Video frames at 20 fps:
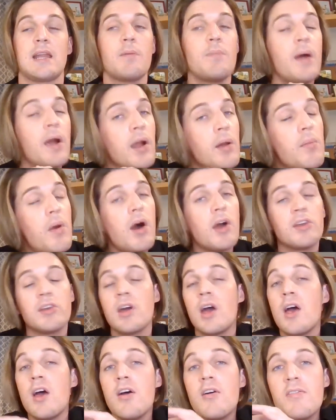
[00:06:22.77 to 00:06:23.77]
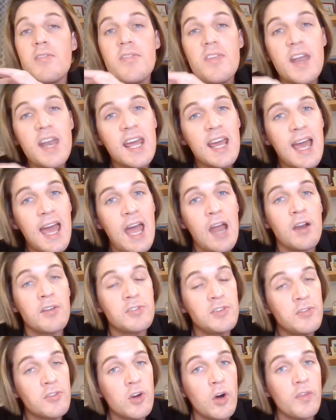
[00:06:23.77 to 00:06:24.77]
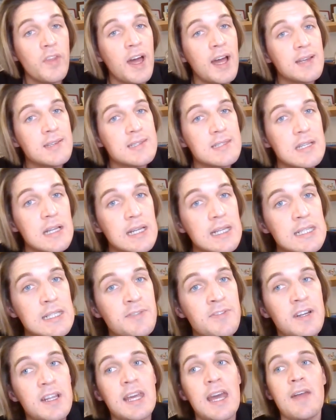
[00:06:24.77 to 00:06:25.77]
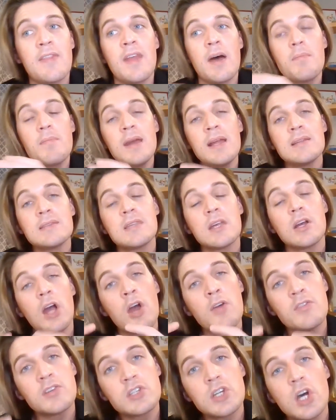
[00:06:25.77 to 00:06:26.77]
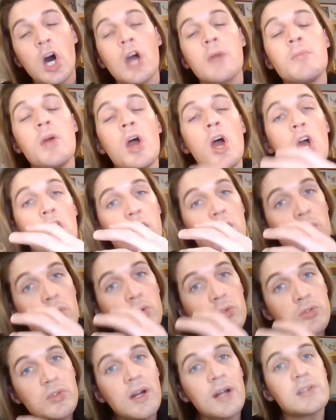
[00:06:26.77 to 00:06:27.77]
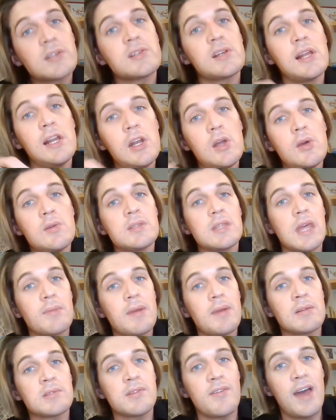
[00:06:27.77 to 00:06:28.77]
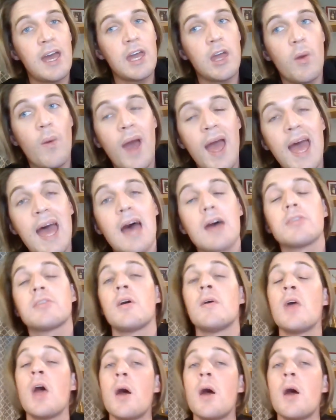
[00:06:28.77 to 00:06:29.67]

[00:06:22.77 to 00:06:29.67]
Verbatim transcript: Now, bear in mind, thinning hair, if you've got that, it's slightly different again. That means that over time, you're gradually losing the amount of hair you have.